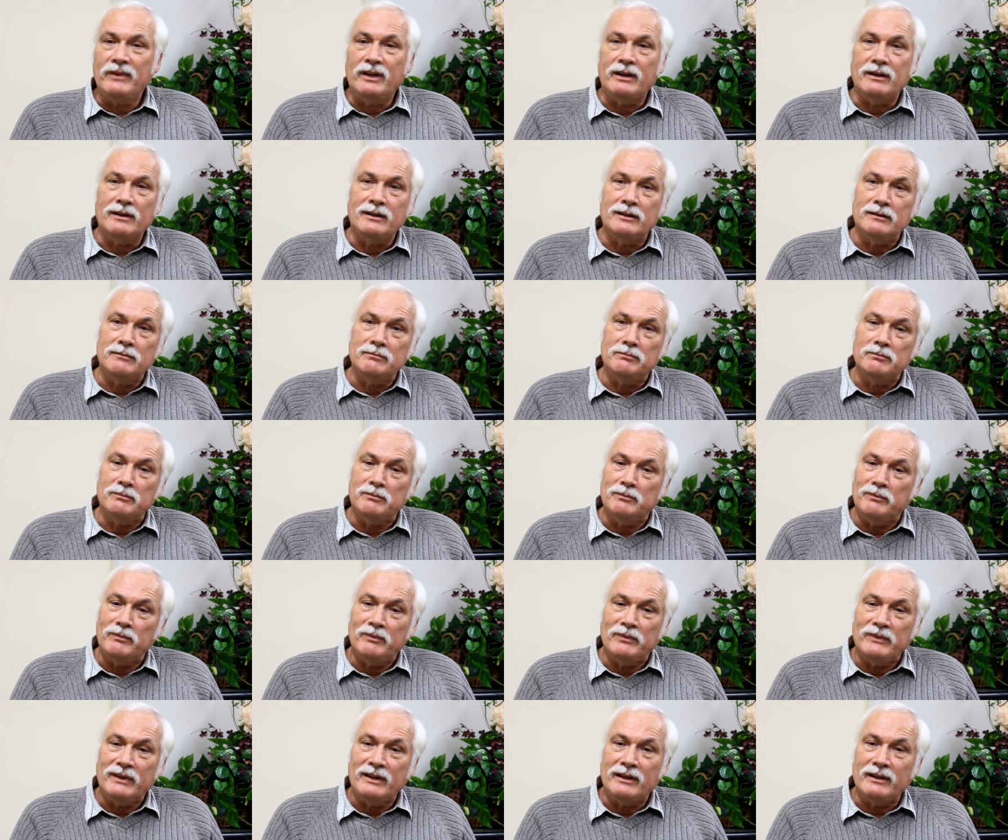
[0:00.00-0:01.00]
Um,
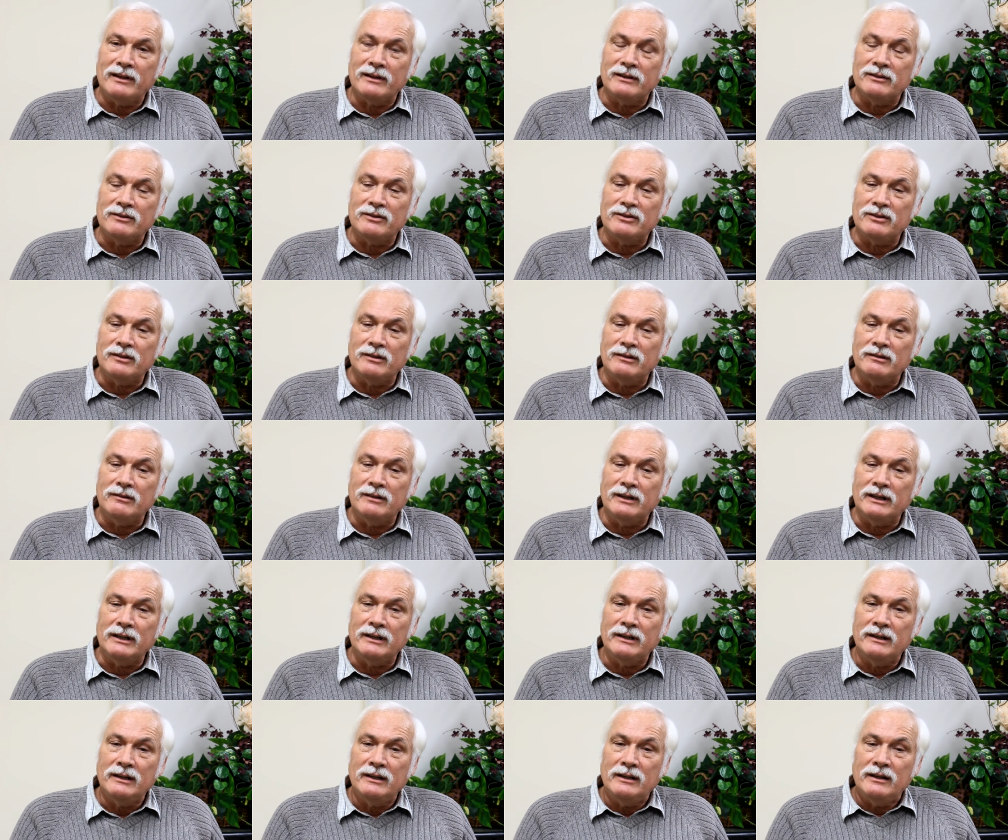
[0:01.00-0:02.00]
and so,
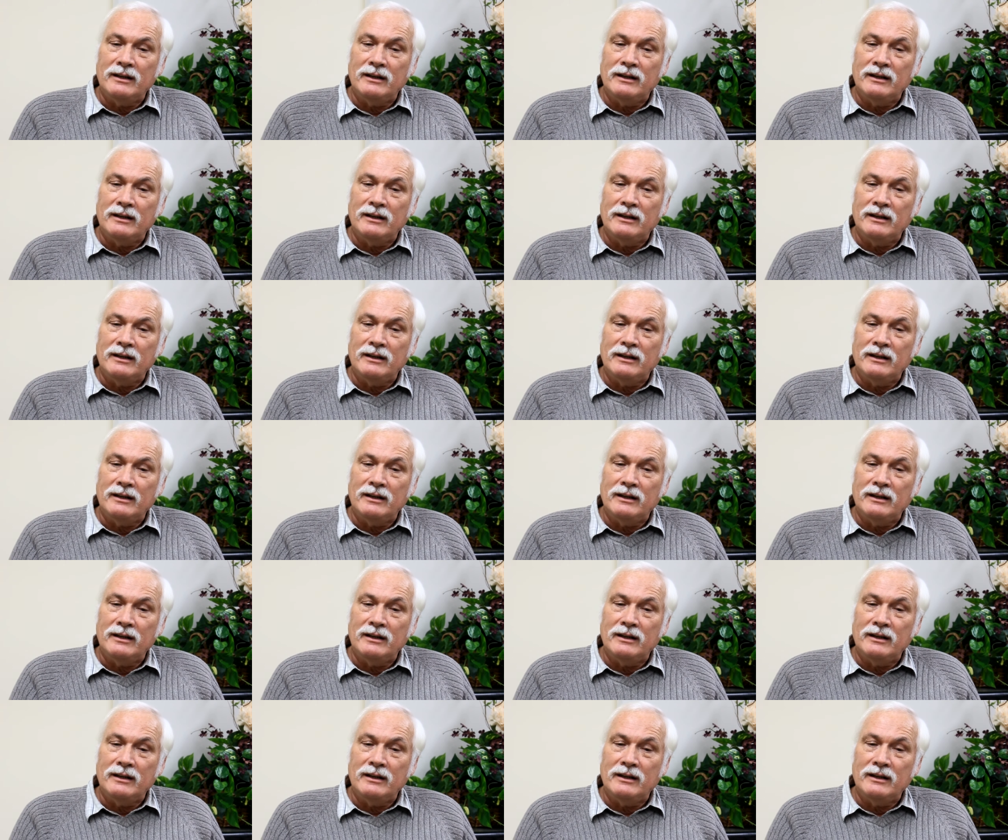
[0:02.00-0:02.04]
uh,